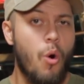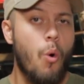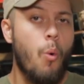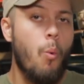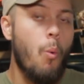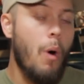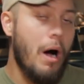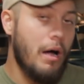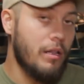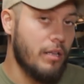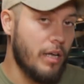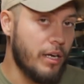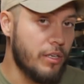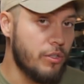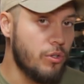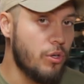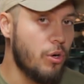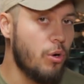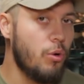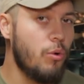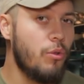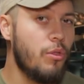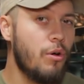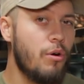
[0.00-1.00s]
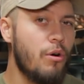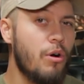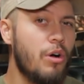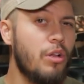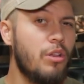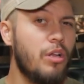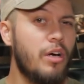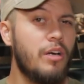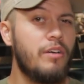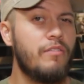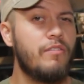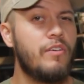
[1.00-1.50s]
While I know there are a
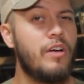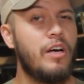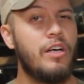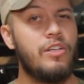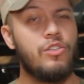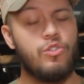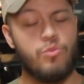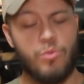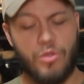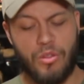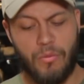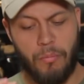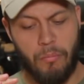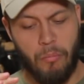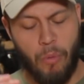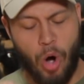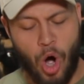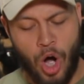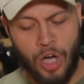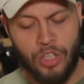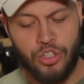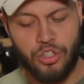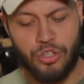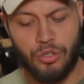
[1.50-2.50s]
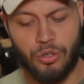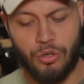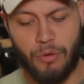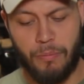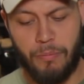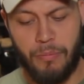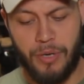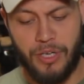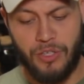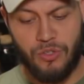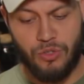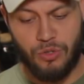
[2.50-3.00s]
lot of guns with a
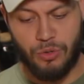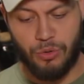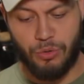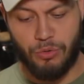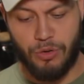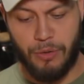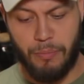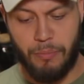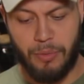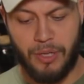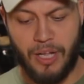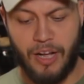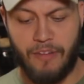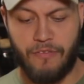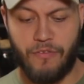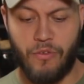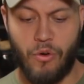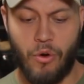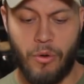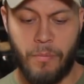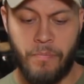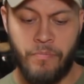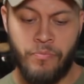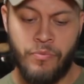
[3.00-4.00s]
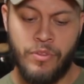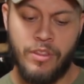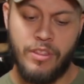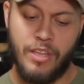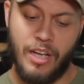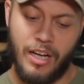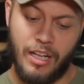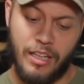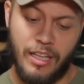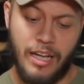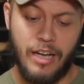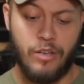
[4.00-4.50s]
modular pistol grip platform
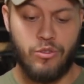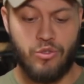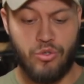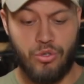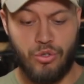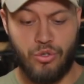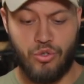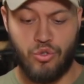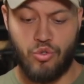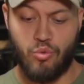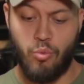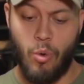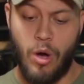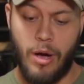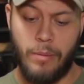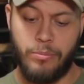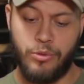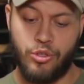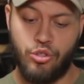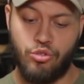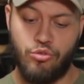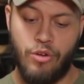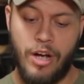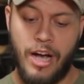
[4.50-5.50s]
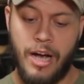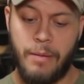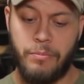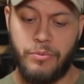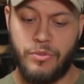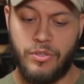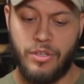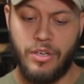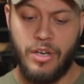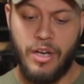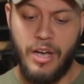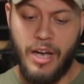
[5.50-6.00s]
that allows you to swap
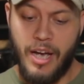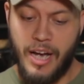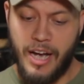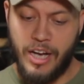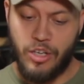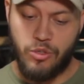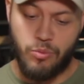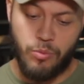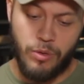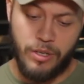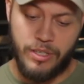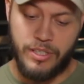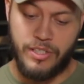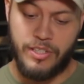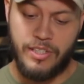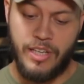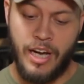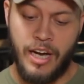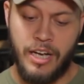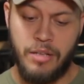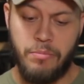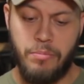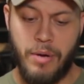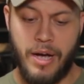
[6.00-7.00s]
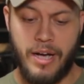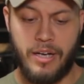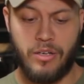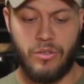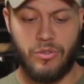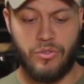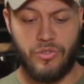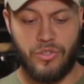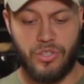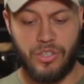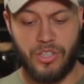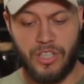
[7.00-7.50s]
straps as well as side
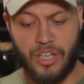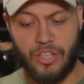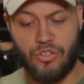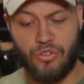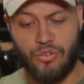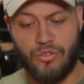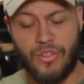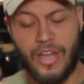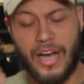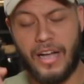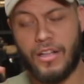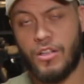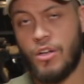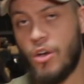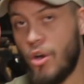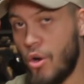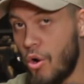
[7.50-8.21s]
panels to get you that